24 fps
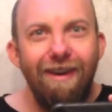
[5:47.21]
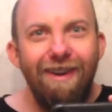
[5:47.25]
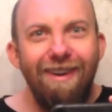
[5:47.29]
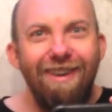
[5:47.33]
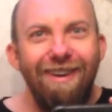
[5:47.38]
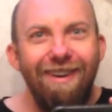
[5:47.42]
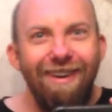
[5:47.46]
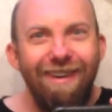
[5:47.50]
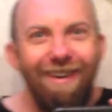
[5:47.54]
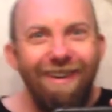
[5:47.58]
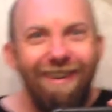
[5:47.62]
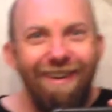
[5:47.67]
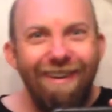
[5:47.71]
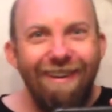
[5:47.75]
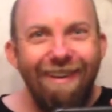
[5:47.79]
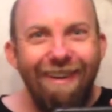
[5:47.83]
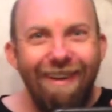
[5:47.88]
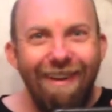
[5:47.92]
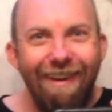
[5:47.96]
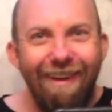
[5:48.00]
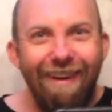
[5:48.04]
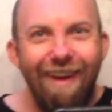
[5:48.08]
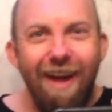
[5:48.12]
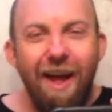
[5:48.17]

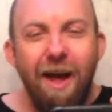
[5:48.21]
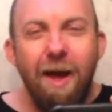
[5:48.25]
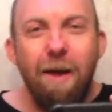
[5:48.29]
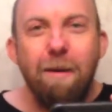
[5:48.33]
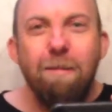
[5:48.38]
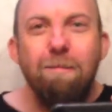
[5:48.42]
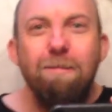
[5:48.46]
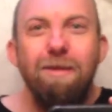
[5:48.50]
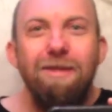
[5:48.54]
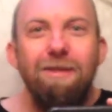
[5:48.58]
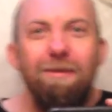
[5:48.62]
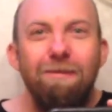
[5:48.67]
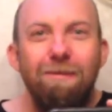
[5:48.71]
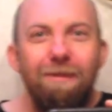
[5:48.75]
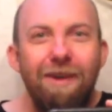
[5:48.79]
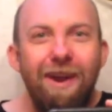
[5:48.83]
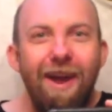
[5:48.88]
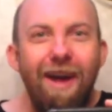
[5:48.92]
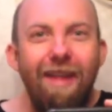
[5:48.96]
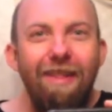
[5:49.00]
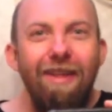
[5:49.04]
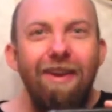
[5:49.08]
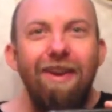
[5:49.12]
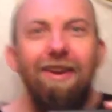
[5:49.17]
But the
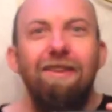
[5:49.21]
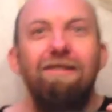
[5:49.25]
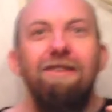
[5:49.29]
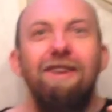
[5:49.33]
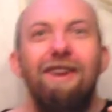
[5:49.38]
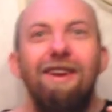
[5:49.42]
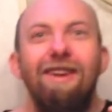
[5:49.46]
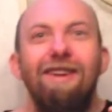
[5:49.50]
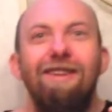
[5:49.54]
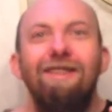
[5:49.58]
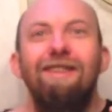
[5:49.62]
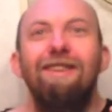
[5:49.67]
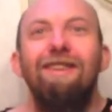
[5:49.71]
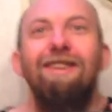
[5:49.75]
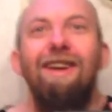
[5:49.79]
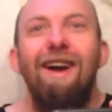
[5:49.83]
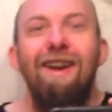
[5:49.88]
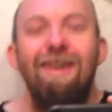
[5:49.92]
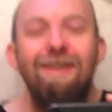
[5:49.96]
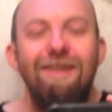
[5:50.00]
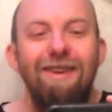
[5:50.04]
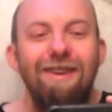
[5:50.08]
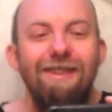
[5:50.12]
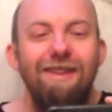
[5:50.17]
reality of it is I
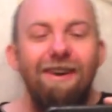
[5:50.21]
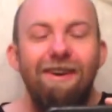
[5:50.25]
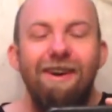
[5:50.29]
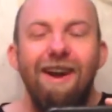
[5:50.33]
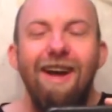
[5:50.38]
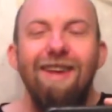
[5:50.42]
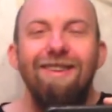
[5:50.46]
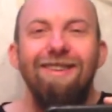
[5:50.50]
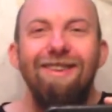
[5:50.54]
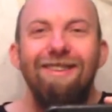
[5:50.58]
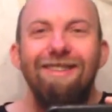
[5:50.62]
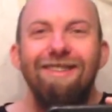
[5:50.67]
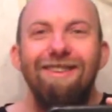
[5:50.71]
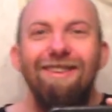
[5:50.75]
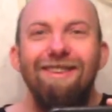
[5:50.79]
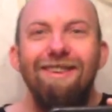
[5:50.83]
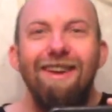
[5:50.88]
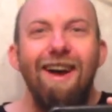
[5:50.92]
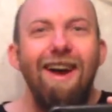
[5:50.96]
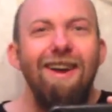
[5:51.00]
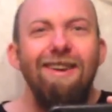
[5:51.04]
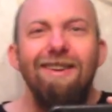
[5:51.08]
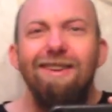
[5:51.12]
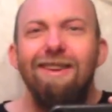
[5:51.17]
see their essence.
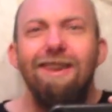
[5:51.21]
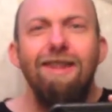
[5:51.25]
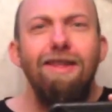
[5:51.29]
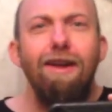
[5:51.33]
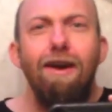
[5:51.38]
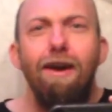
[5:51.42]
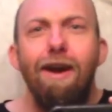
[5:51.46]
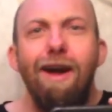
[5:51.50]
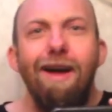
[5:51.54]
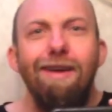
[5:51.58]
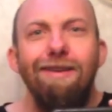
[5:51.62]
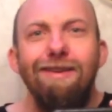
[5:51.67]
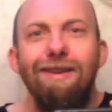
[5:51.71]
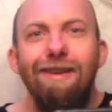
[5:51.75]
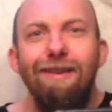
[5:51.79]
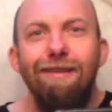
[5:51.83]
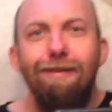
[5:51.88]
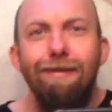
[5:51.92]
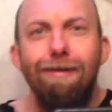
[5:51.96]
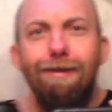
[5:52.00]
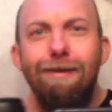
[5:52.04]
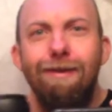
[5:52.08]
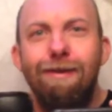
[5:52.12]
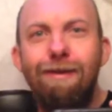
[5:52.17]
I see their
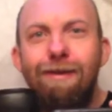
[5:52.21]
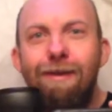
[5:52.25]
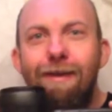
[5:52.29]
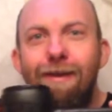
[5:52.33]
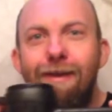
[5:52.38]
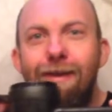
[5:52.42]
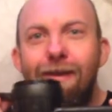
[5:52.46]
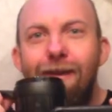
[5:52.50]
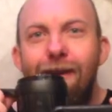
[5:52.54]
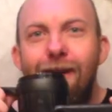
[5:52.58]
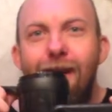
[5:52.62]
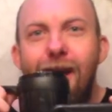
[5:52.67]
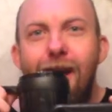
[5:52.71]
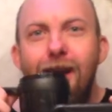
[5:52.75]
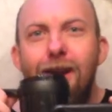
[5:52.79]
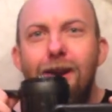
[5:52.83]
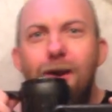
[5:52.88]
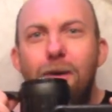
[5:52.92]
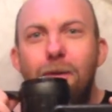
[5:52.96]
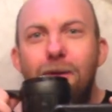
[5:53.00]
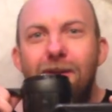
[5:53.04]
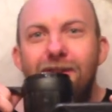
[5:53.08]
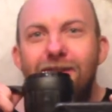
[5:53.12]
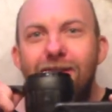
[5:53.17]
essence. I
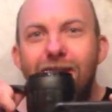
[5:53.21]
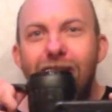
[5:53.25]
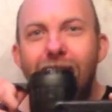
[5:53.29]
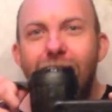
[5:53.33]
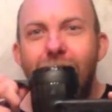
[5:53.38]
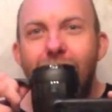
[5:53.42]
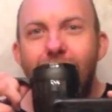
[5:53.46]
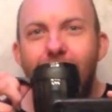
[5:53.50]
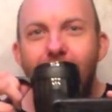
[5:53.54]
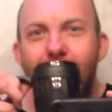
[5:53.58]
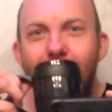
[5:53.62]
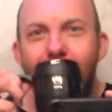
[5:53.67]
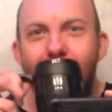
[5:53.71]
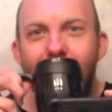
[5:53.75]
know what they are.